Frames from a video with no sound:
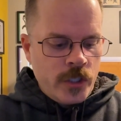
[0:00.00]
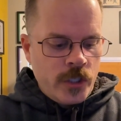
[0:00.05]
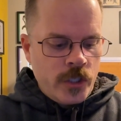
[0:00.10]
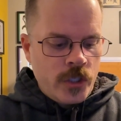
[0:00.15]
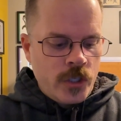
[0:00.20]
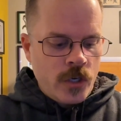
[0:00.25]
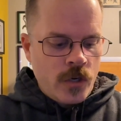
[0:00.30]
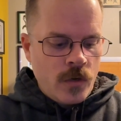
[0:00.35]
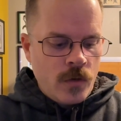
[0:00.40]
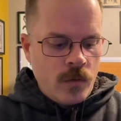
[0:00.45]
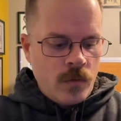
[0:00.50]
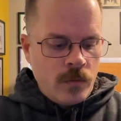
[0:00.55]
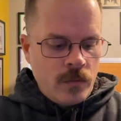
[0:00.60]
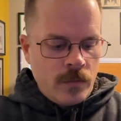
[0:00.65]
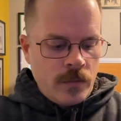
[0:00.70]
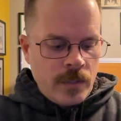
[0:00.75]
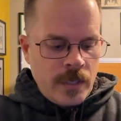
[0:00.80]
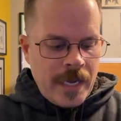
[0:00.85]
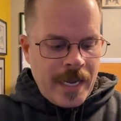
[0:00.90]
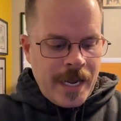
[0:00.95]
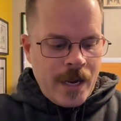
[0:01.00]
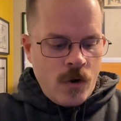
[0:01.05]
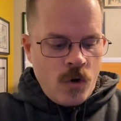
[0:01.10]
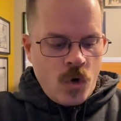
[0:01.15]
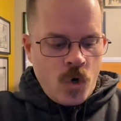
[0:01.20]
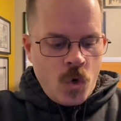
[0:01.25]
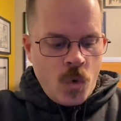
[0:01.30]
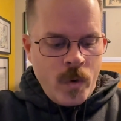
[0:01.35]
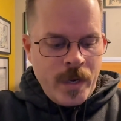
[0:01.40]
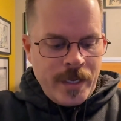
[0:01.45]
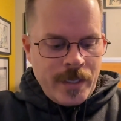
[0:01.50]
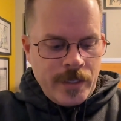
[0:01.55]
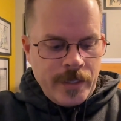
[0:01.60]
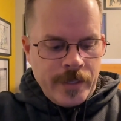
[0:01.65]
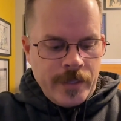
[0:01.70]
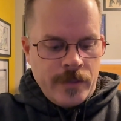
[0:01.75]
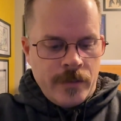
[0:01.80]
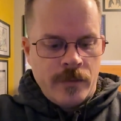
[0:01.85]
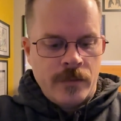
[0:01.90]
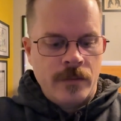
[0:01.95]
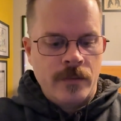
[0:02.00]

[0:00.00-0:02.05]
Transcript: to show how quickly